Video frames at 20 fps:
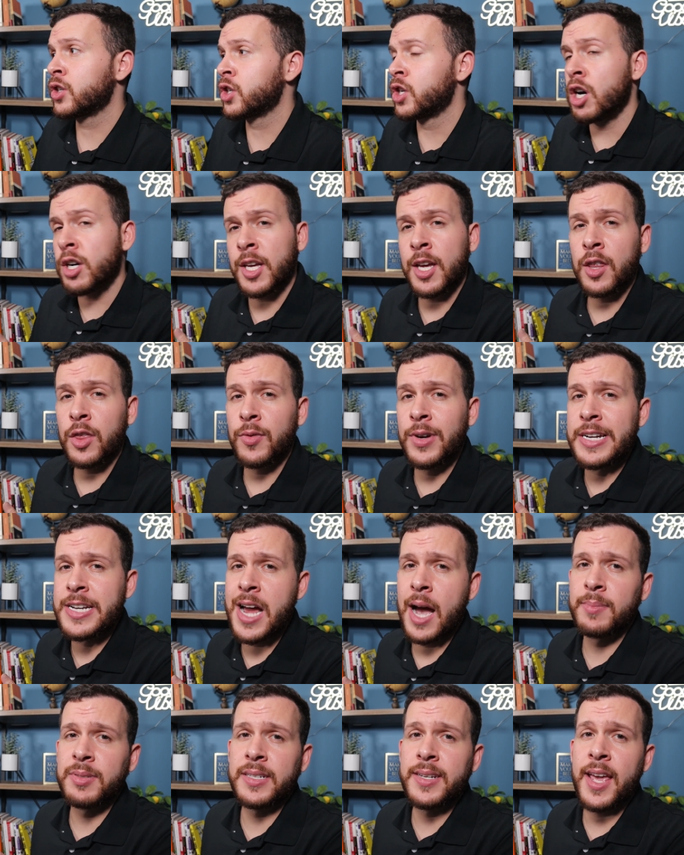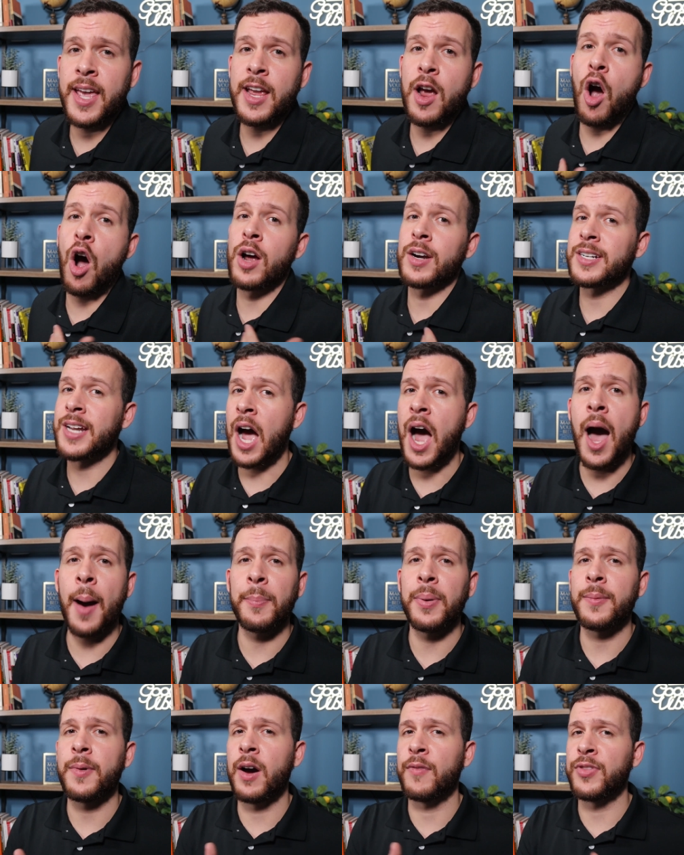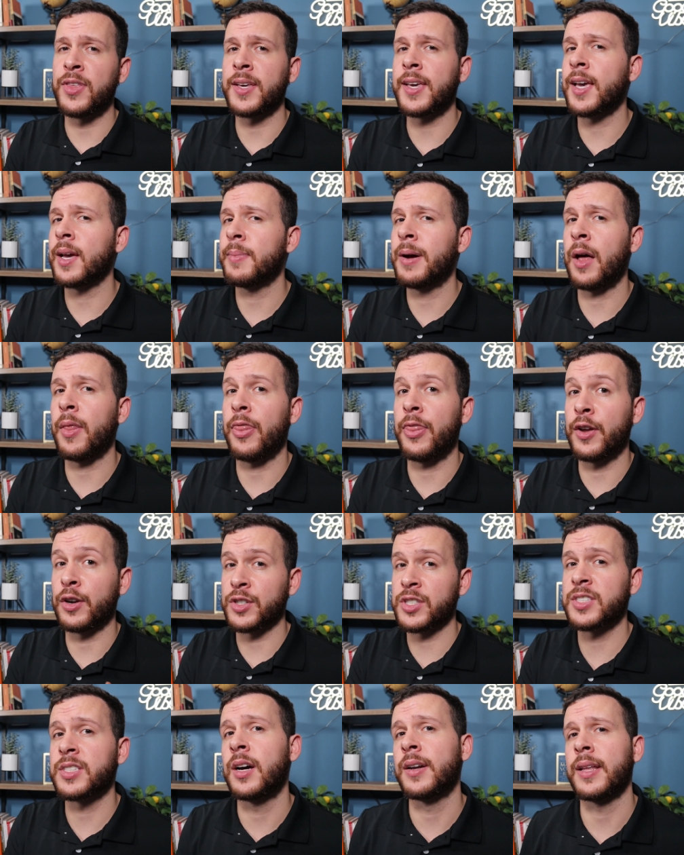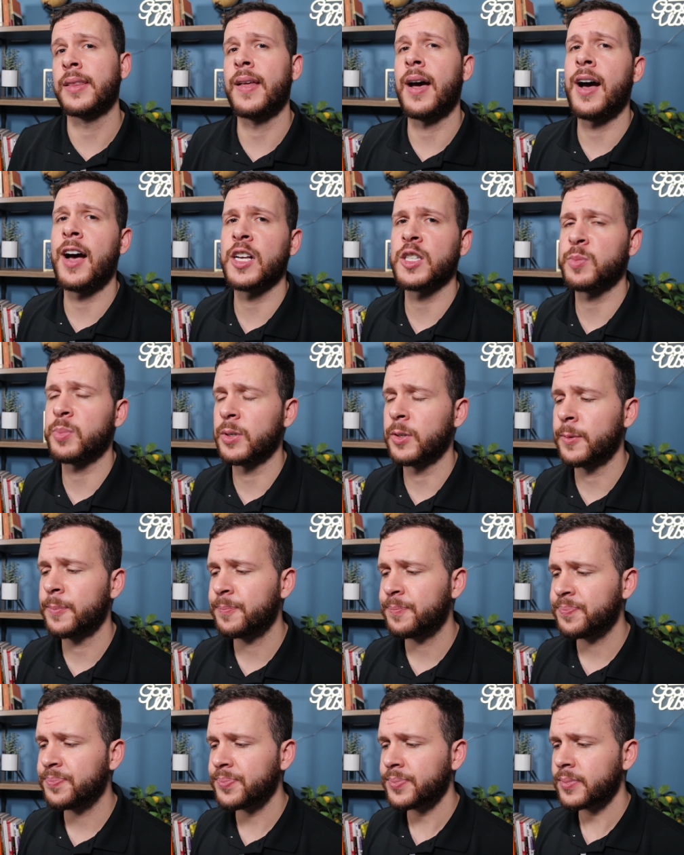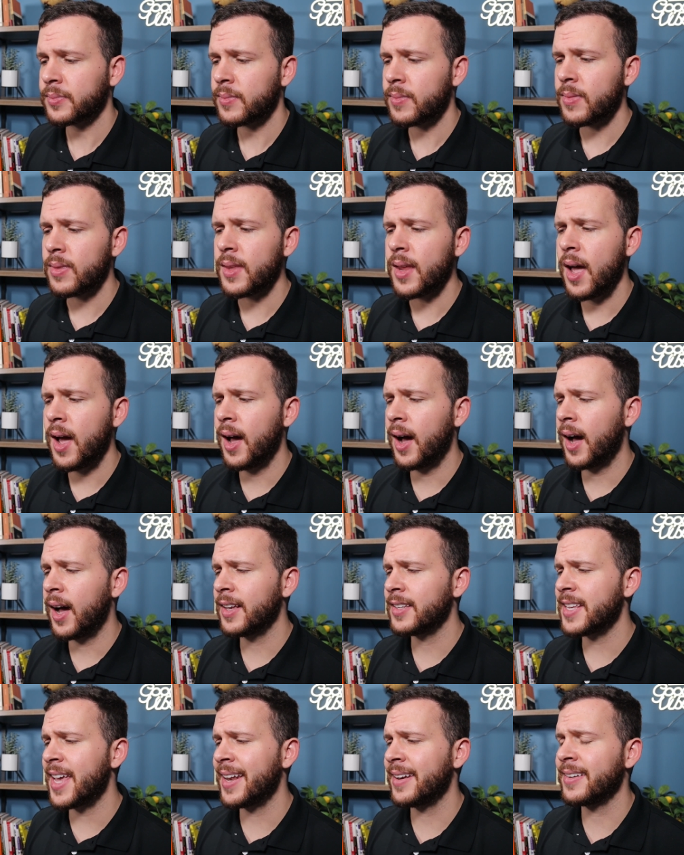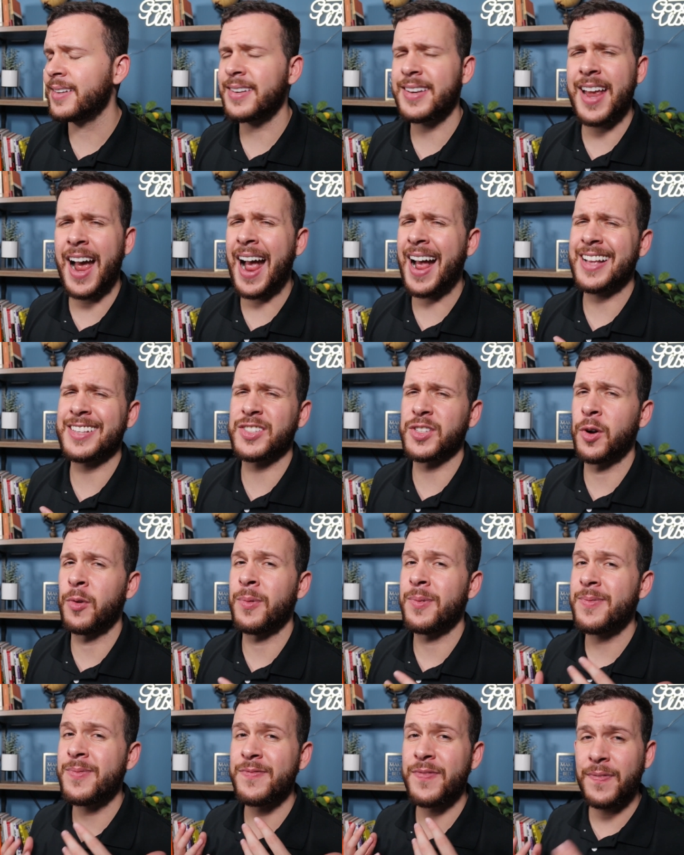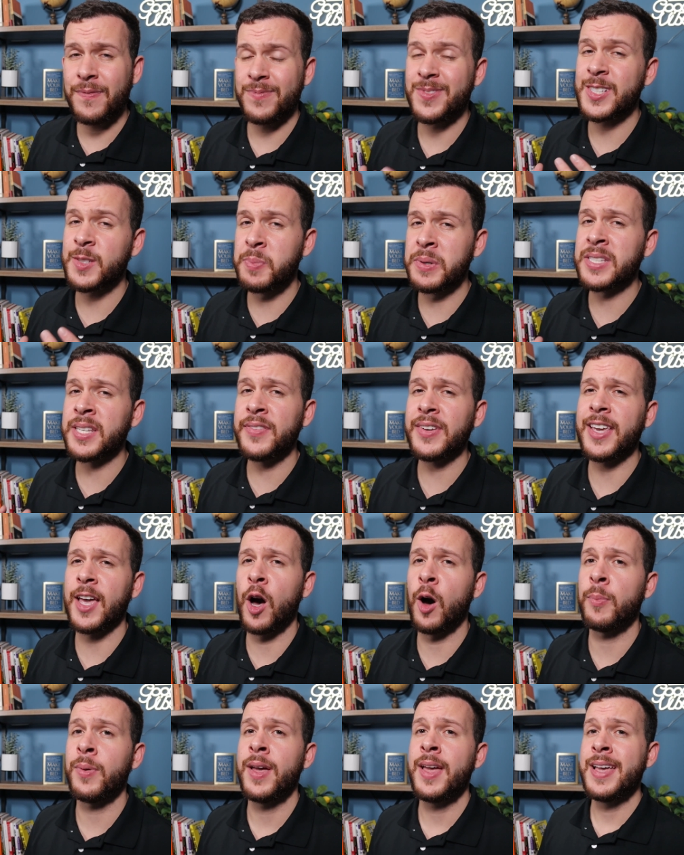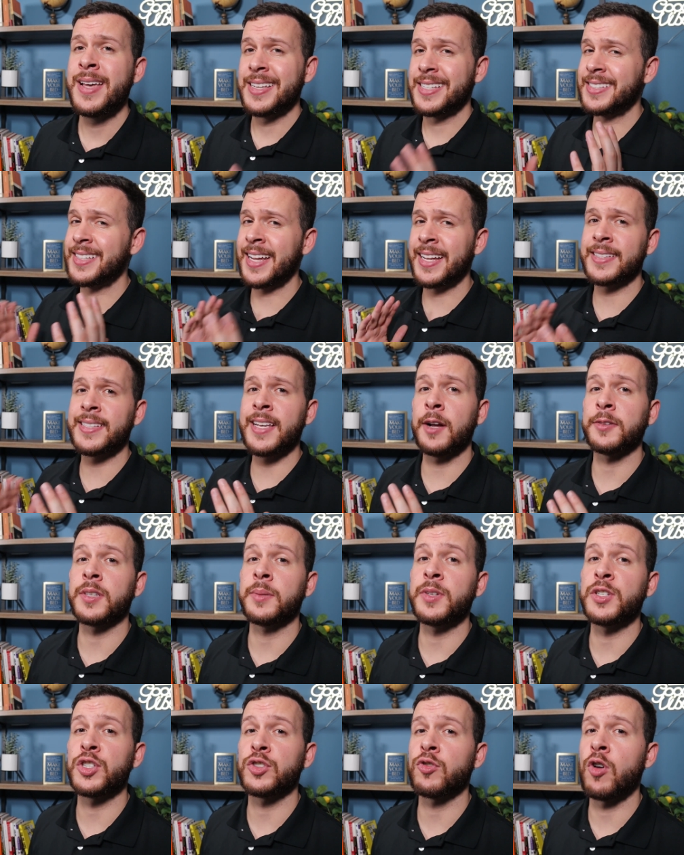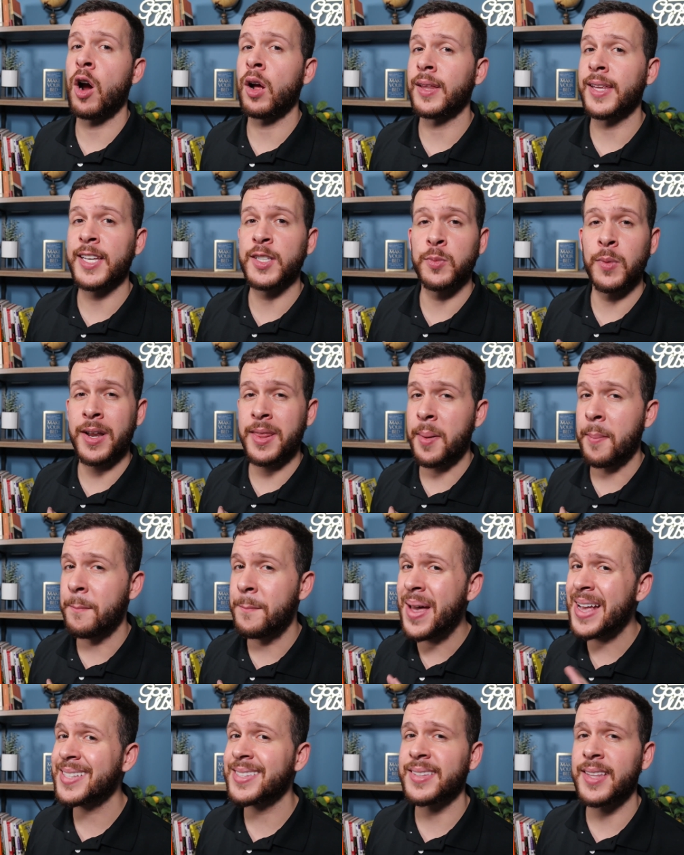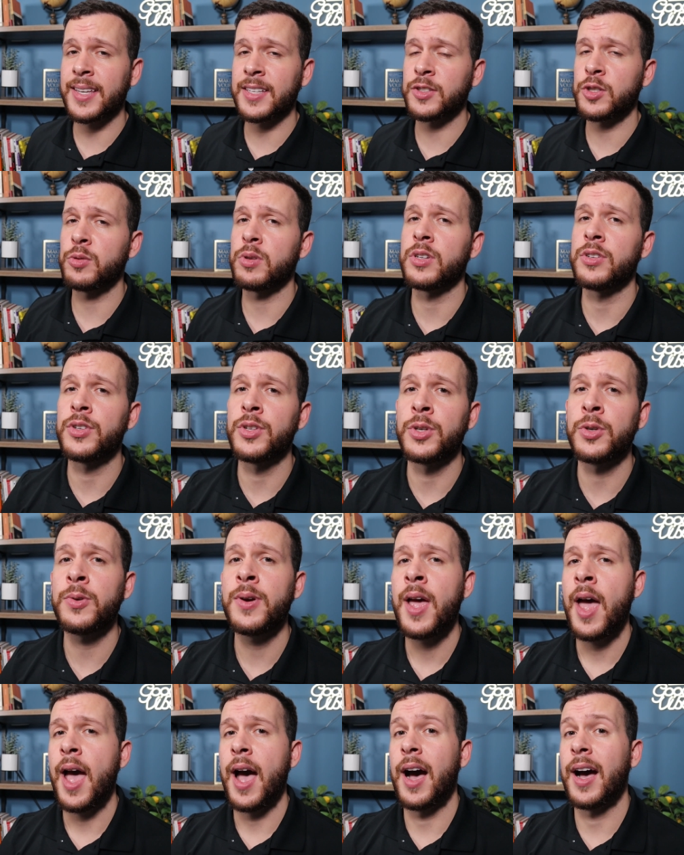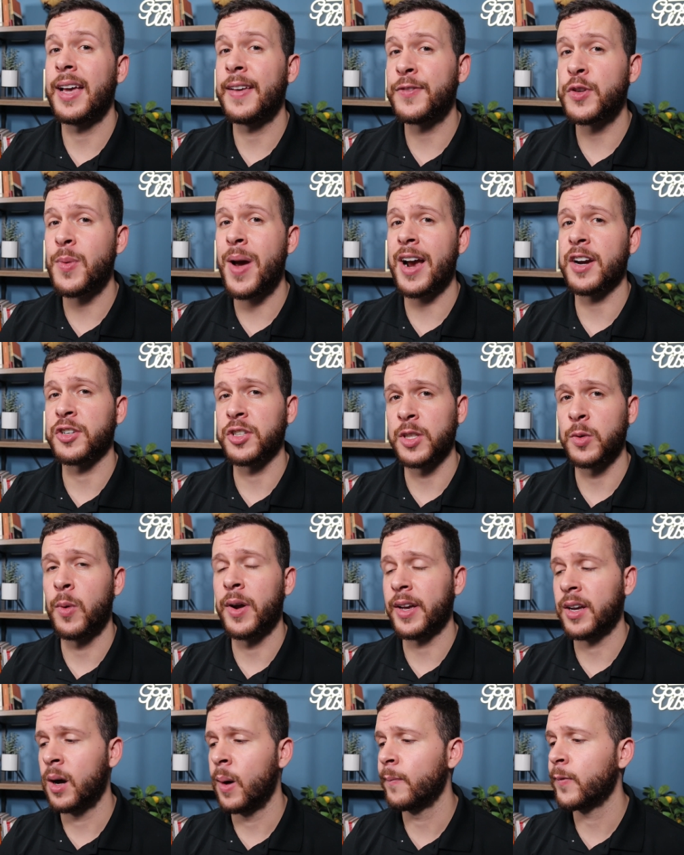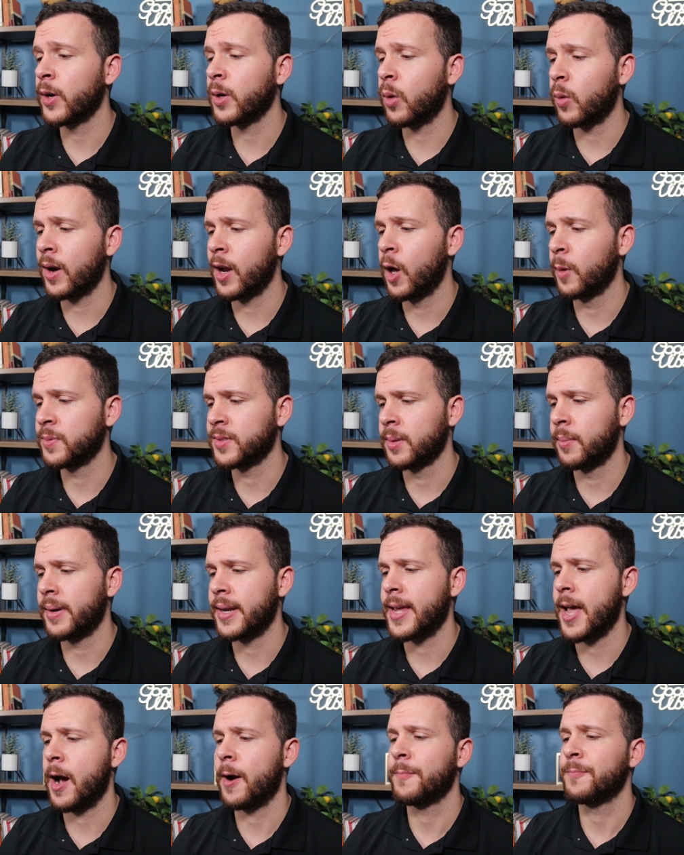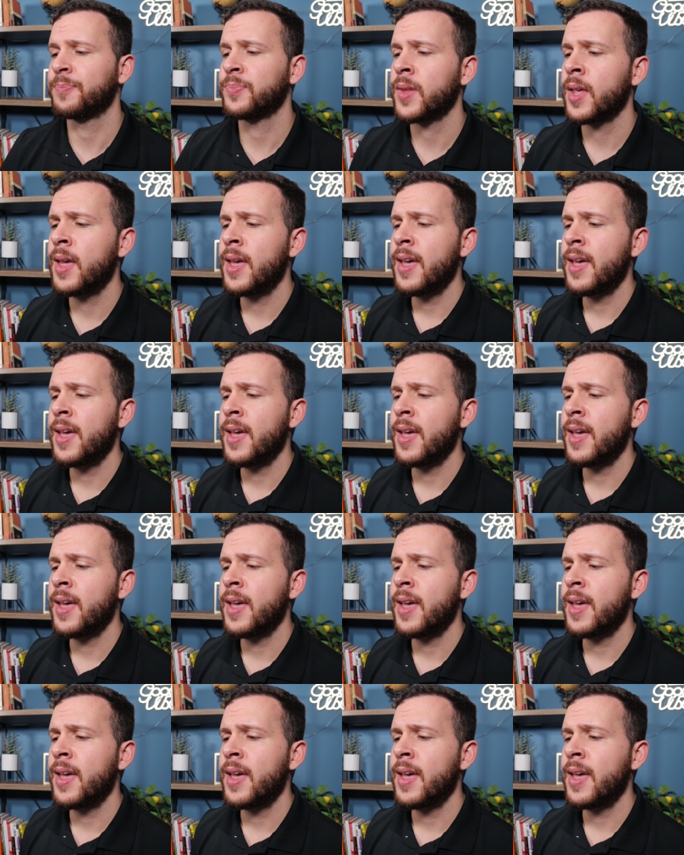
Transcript: cooking three times a day on top of thinking about their son in the hospital. Uh, and I, so, Specific help stands out to me strongly as one of the best things you can do uh, if you actually want to comfort or help somebody out.